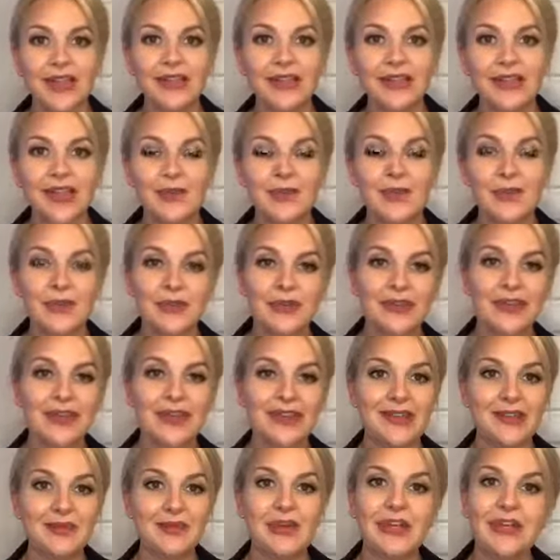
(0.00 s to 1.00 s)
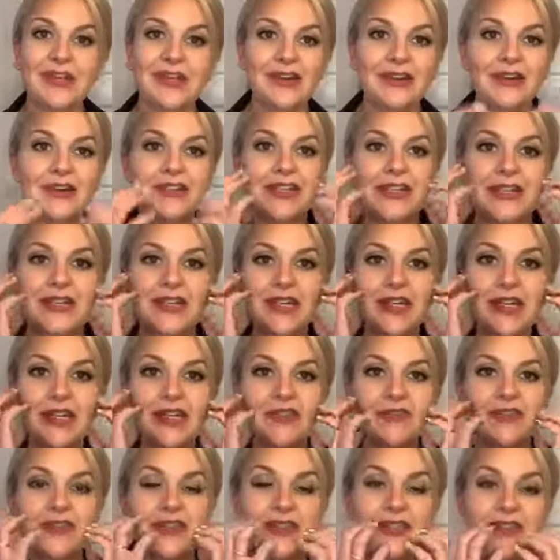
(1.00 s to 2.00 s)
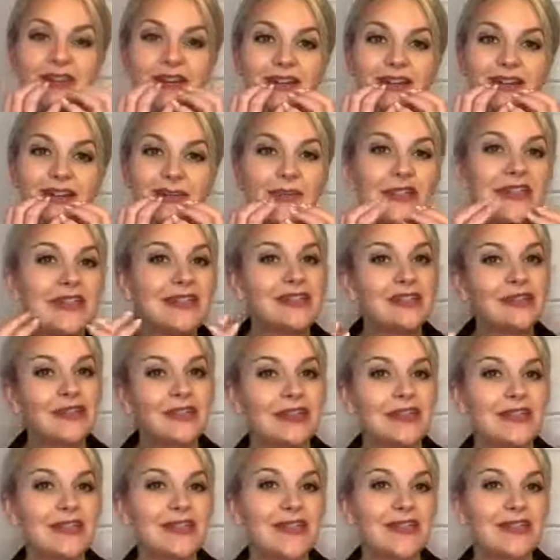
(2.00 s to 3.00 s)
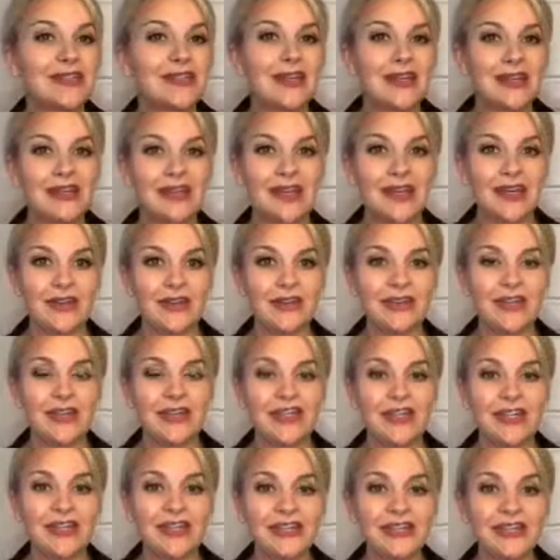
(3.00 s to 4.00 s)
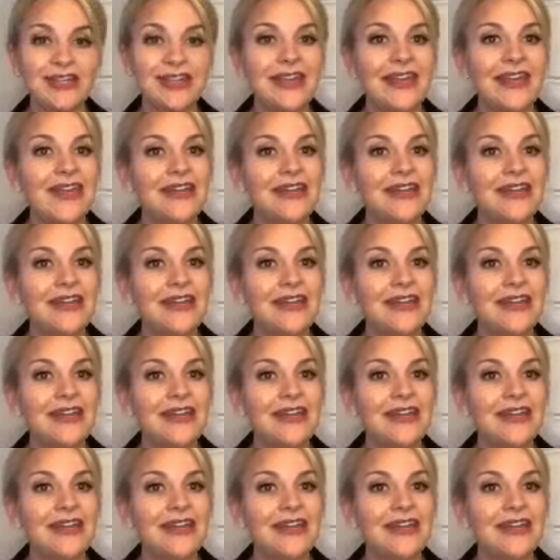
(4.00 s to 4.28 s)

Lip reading: a lot of people are getting breakouts in all of this area because everything does get kind of congested,